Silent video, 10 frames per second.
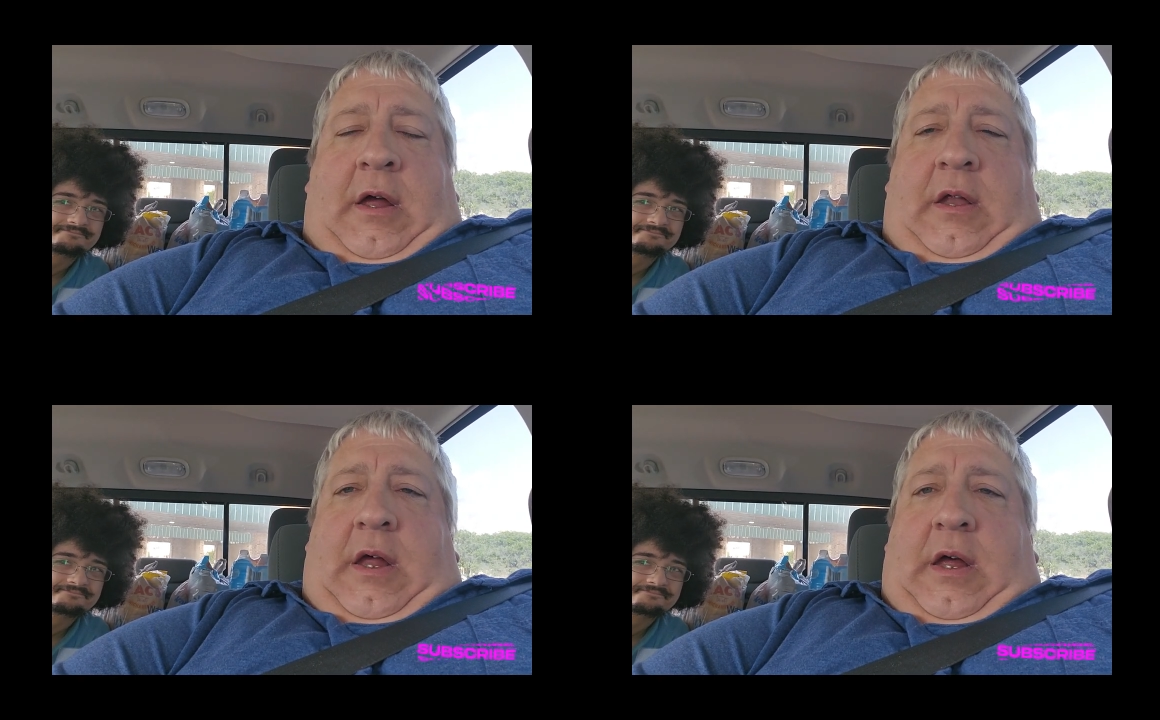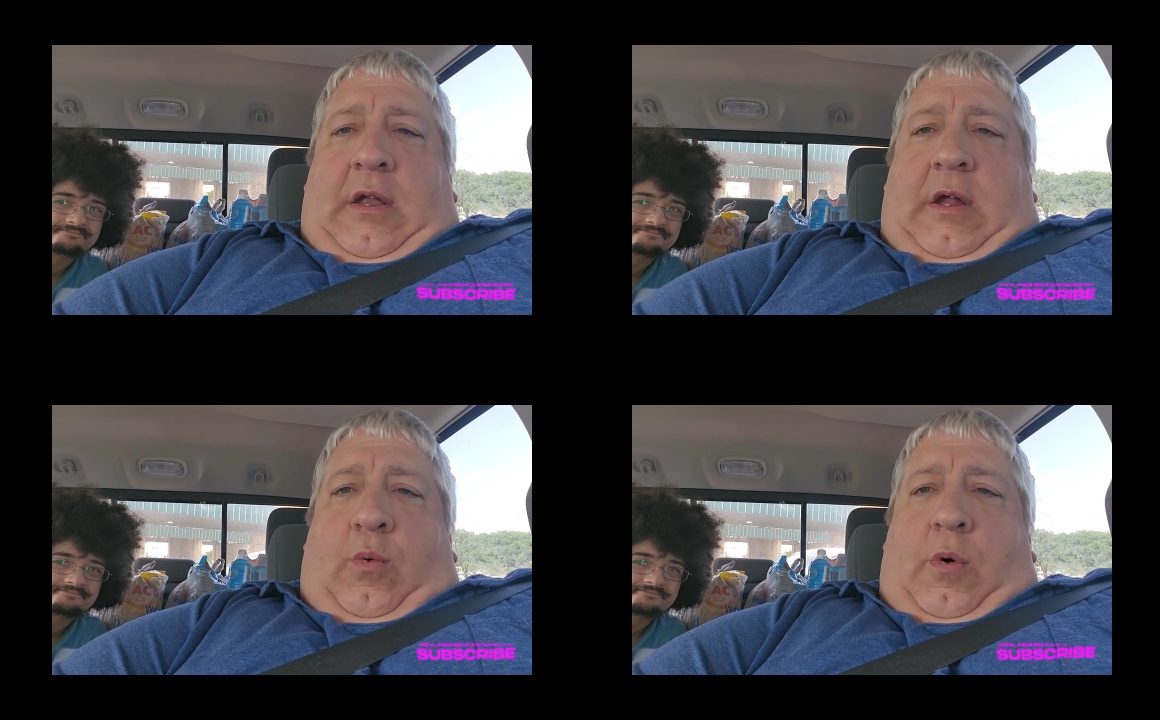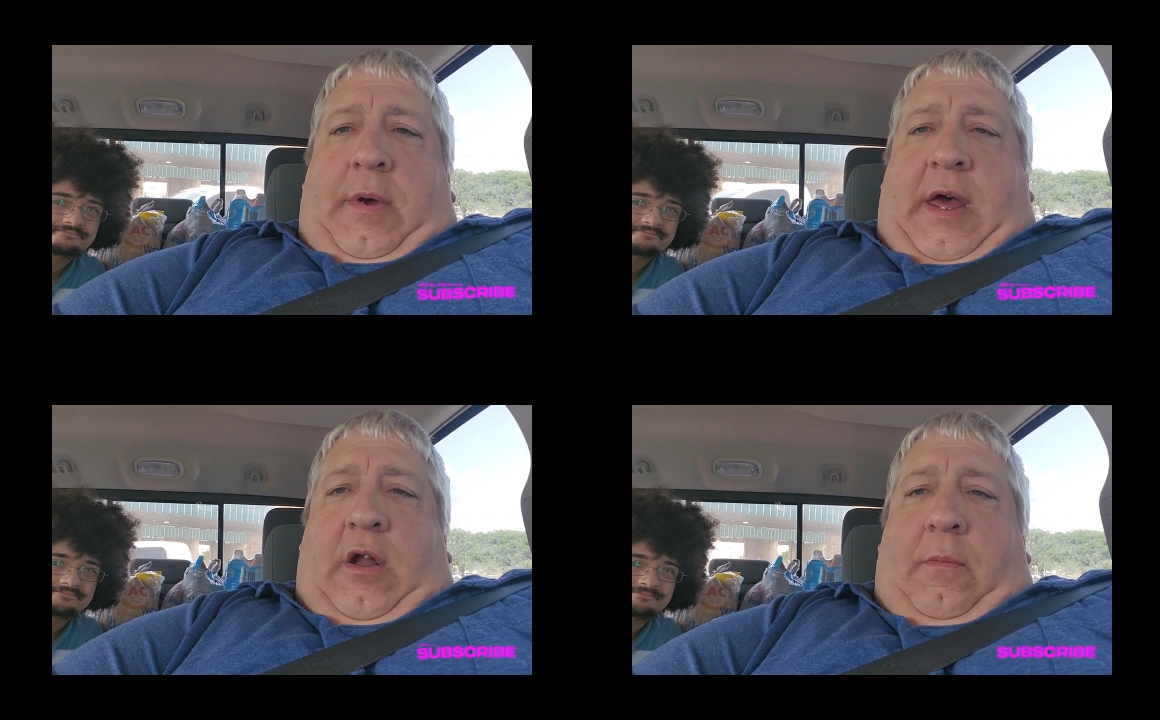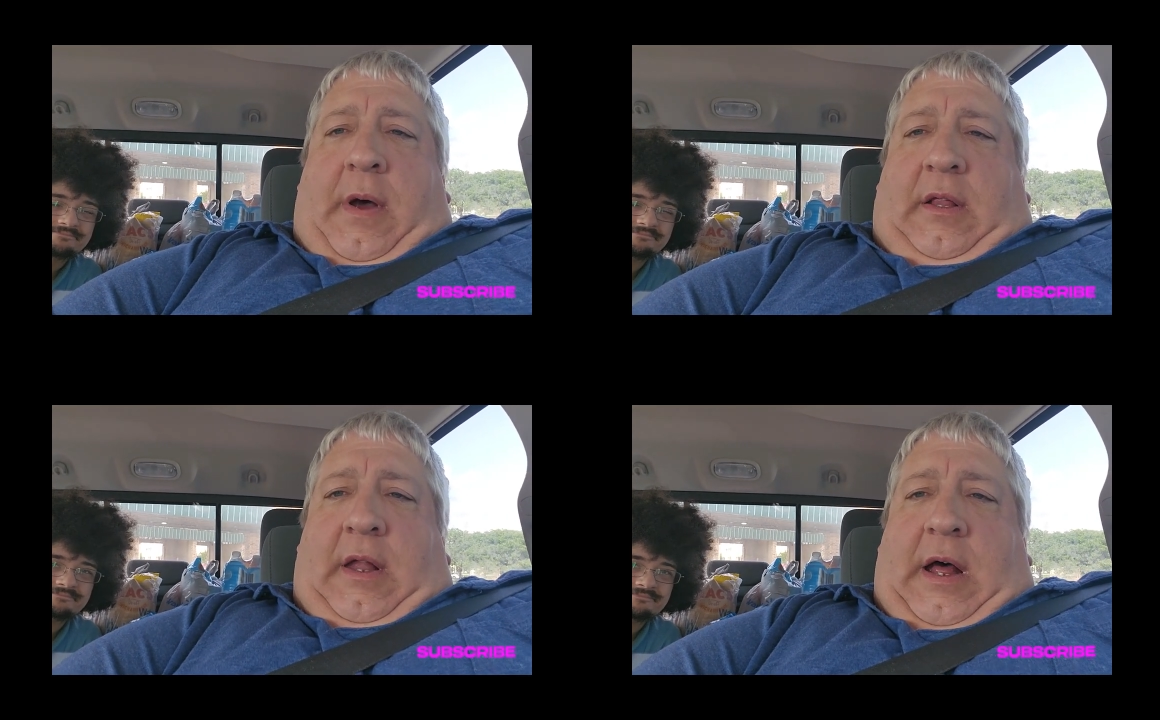Speaker 1: and then uh, we'll be heading
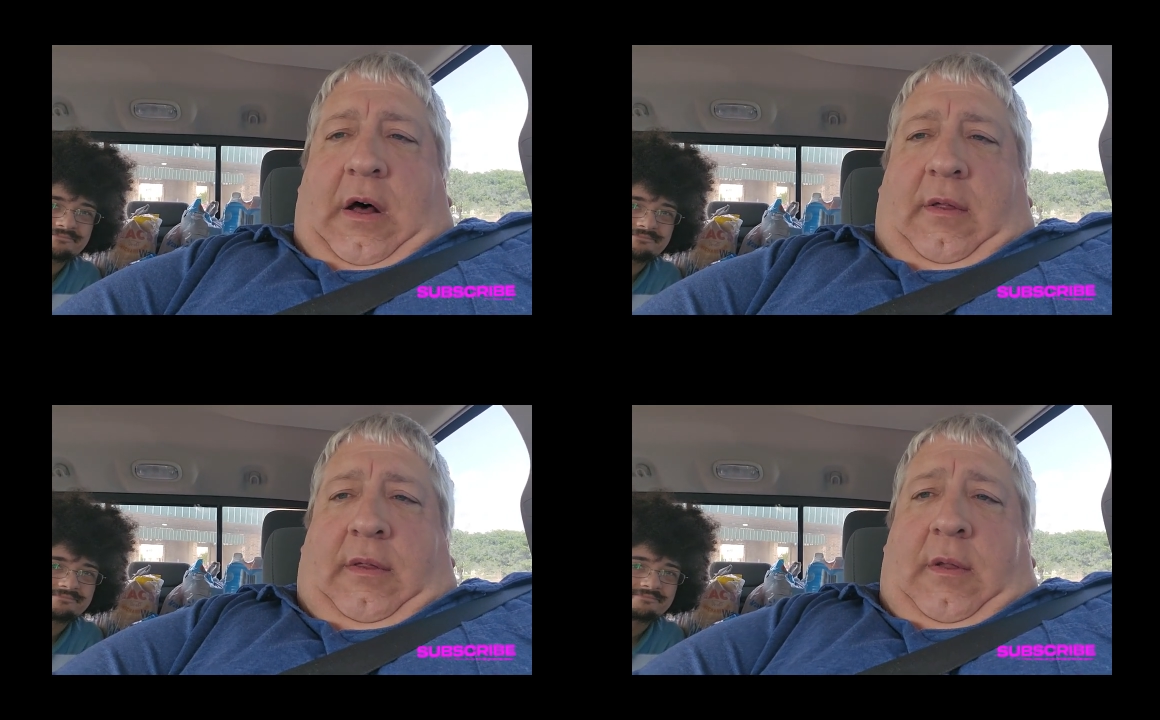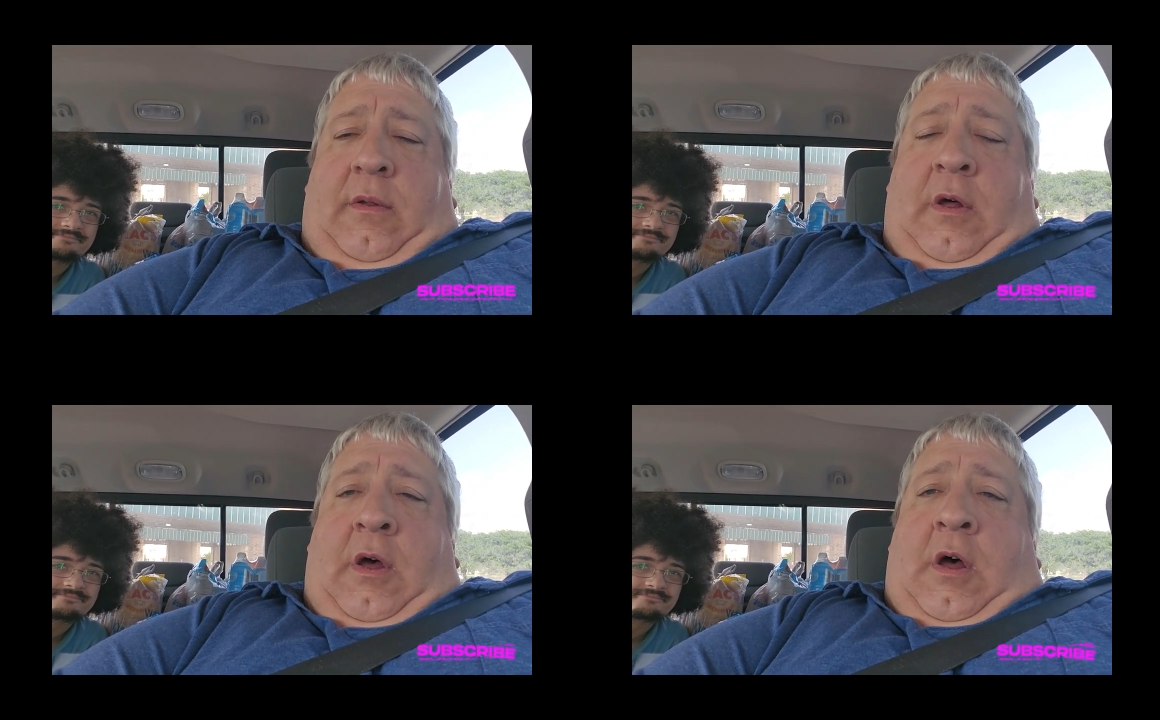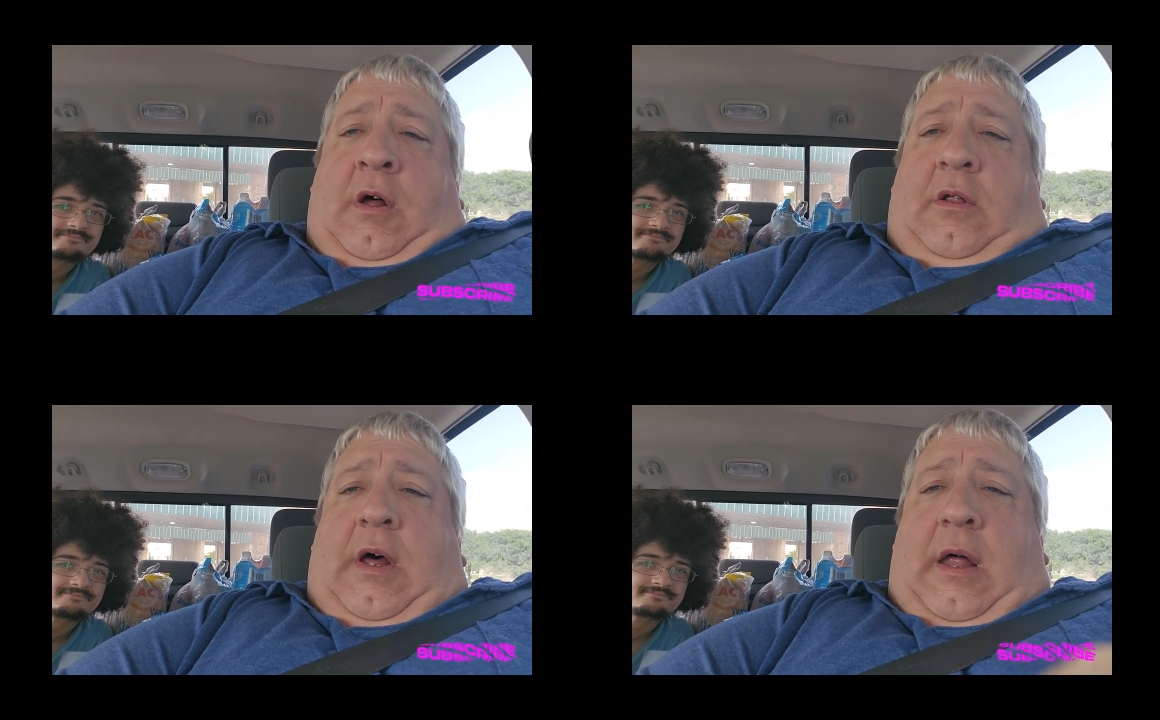on back to the house and